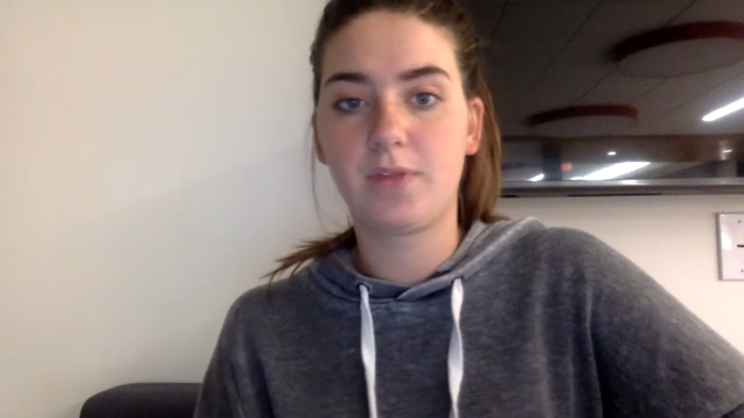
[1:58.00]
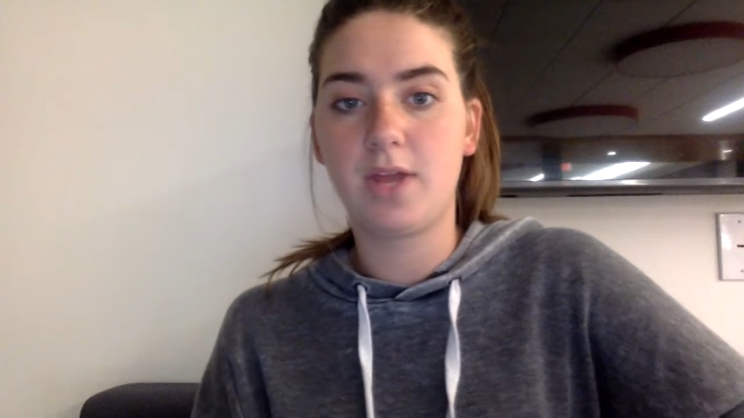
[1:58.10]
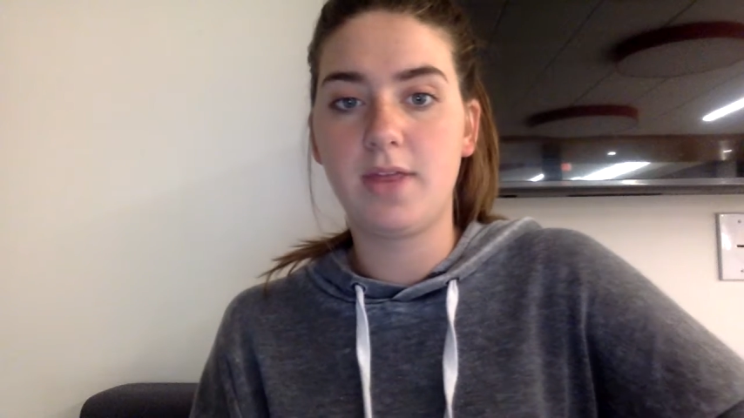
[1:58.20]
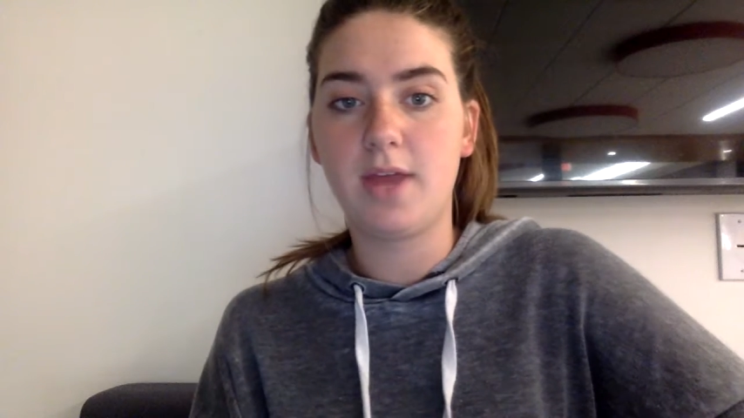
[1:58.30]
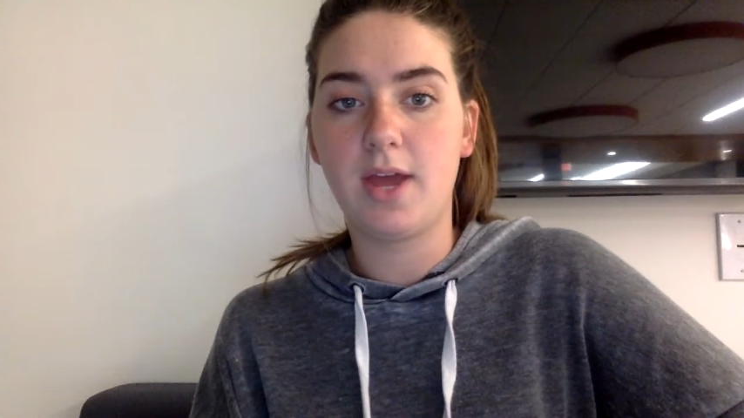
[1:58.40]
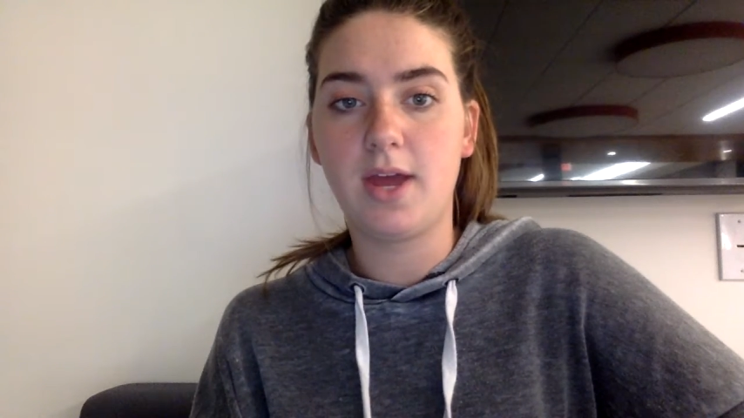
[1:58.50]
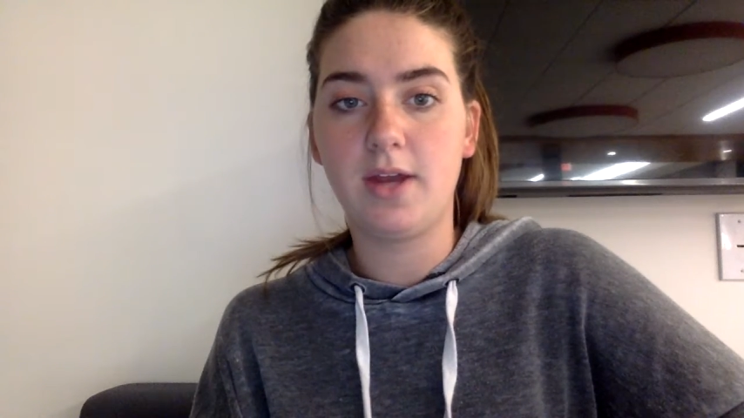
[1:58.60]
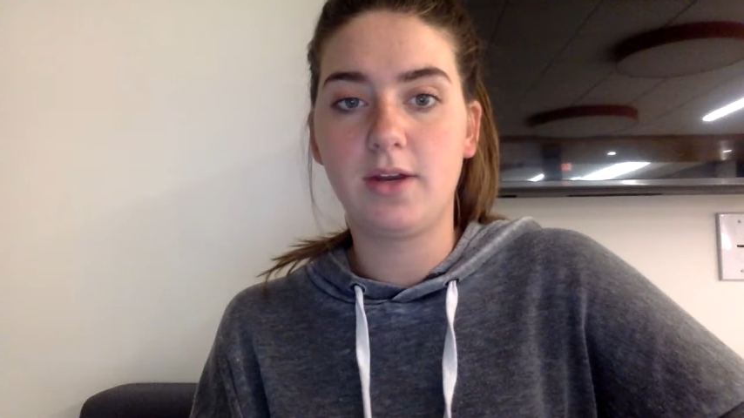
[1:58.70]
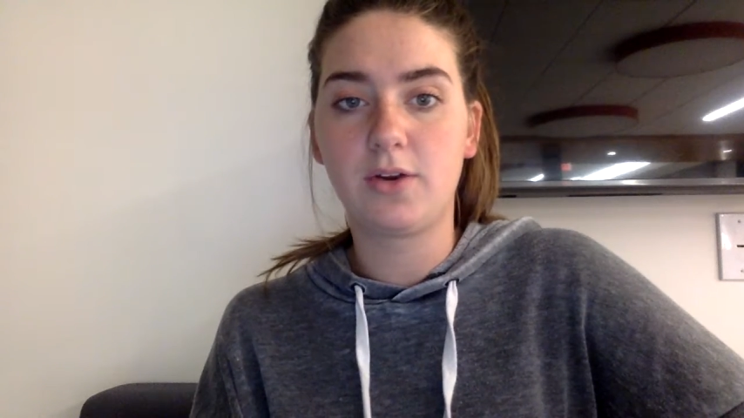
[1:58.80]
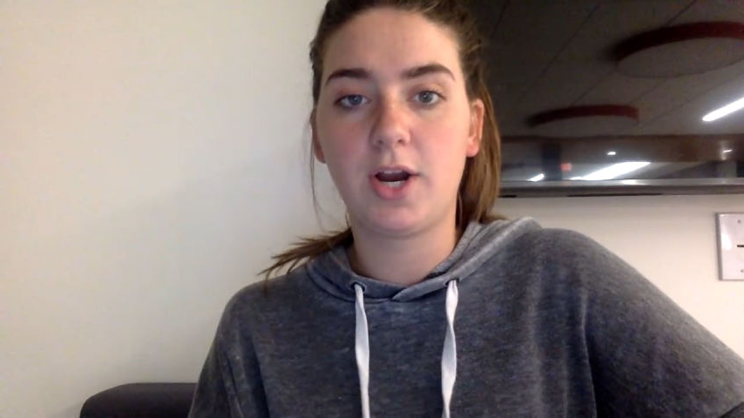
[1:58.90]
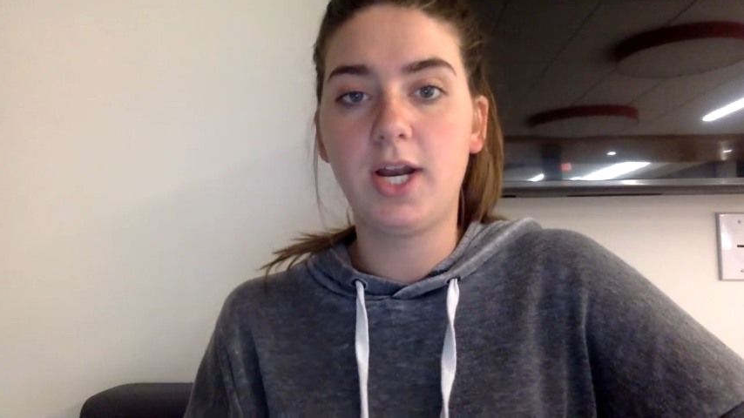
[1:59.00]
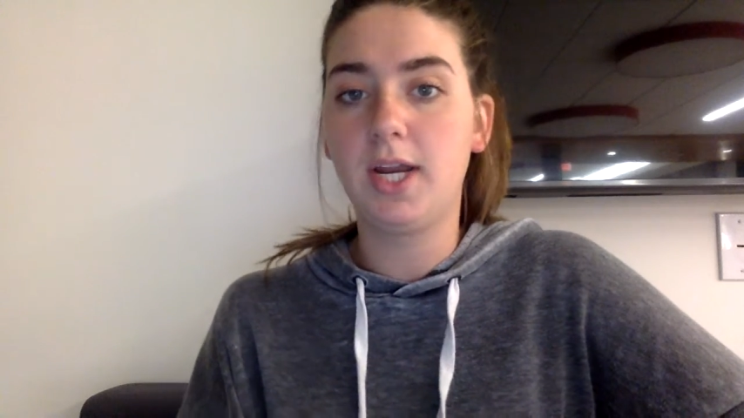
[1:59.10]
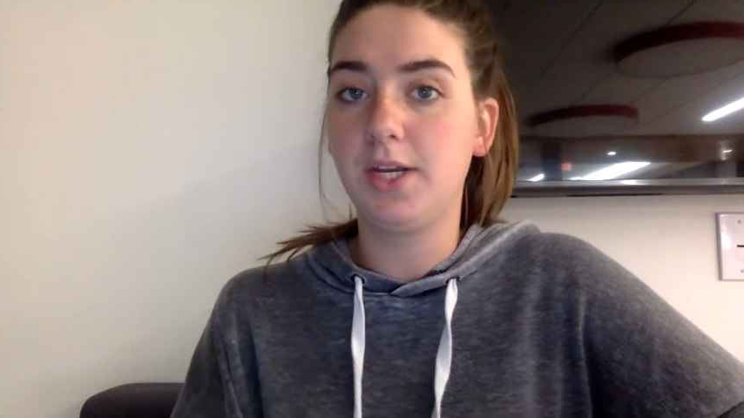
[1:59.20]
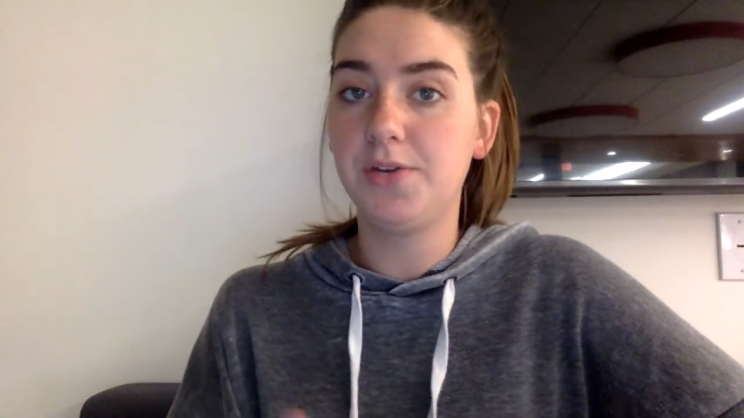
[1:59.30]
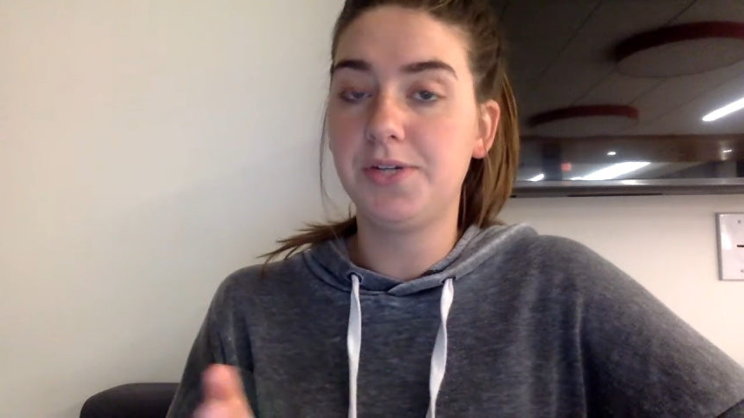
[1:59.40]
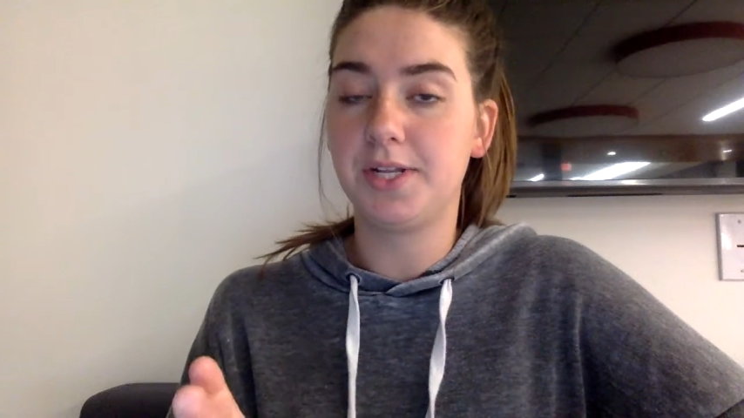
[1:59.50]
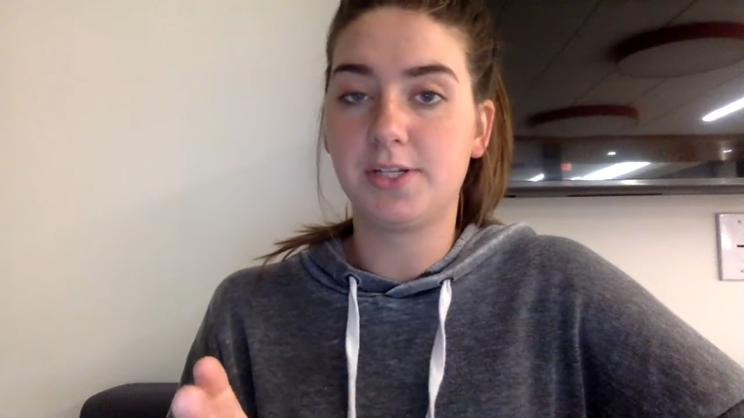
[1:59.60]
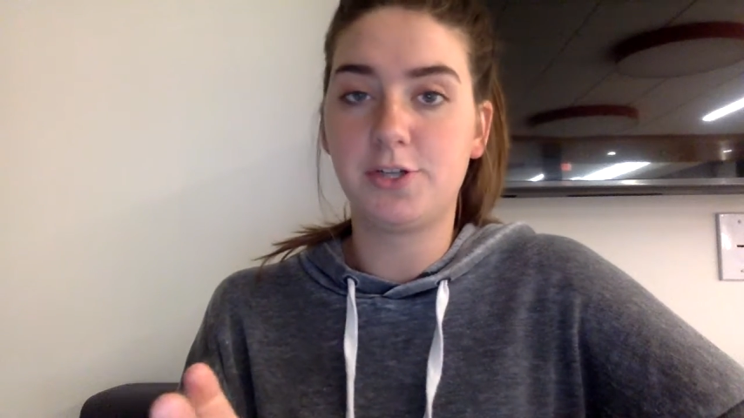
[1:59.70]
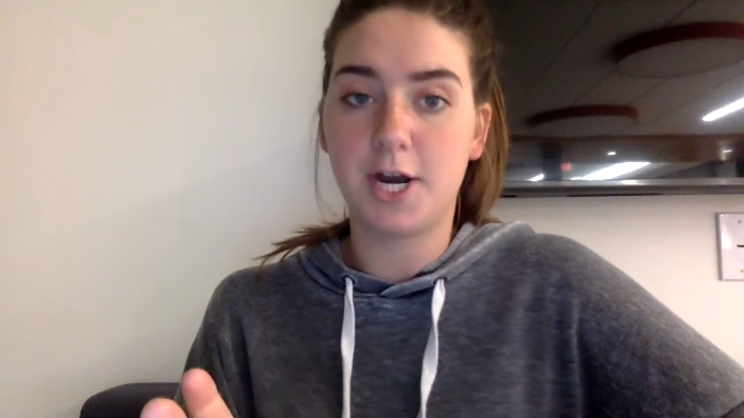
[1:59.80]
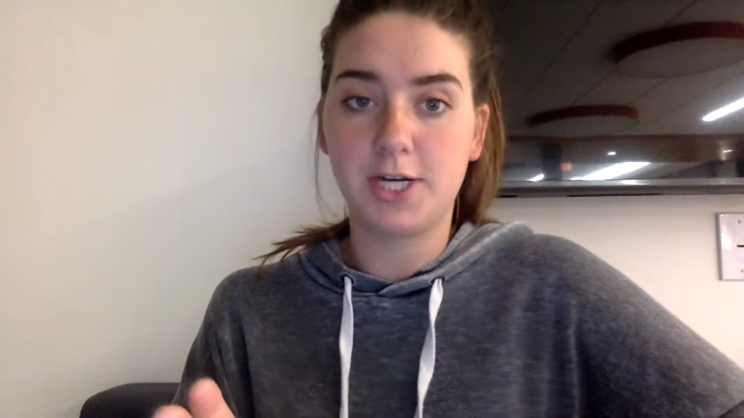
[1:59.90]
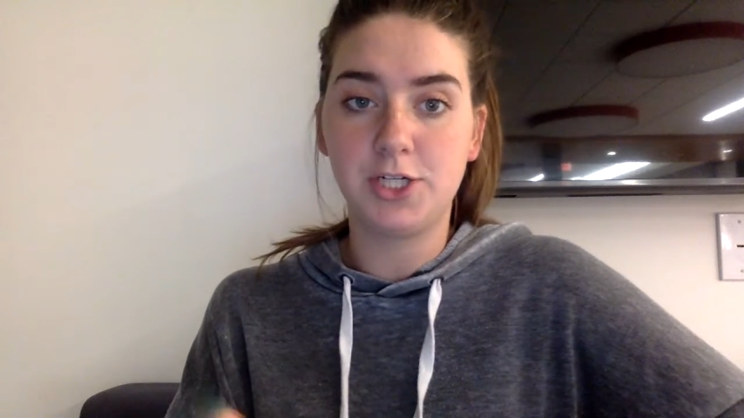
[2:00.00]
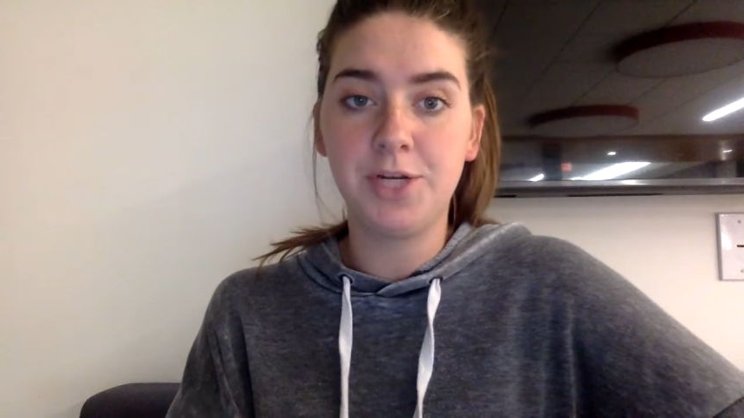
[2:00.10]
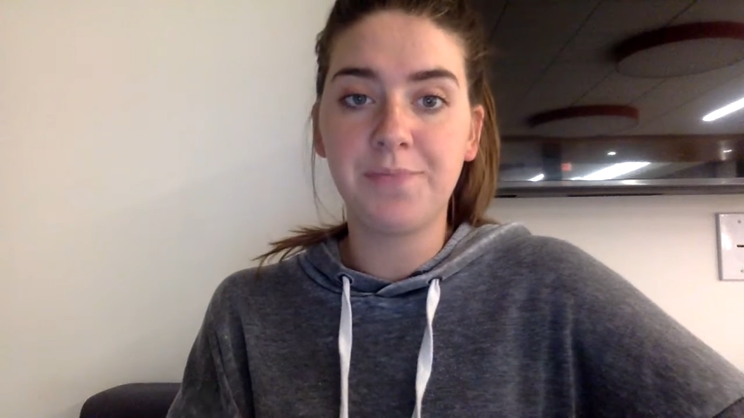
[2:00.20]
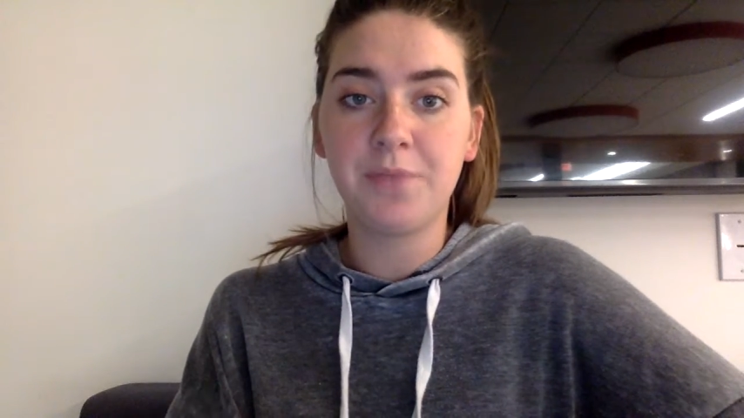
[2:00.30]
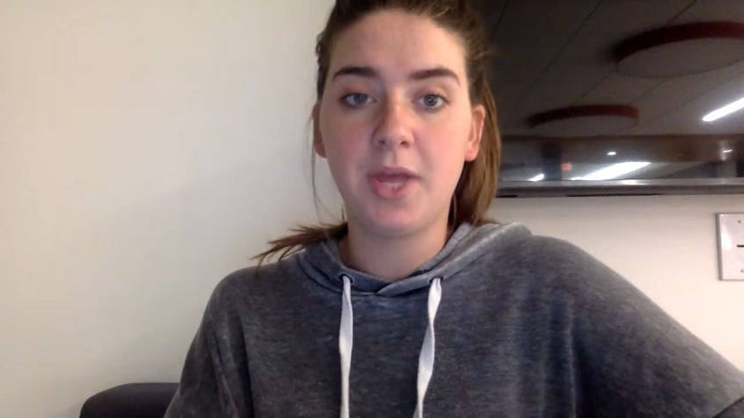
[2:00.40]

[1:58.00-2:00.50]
And then, creating and using the strategy.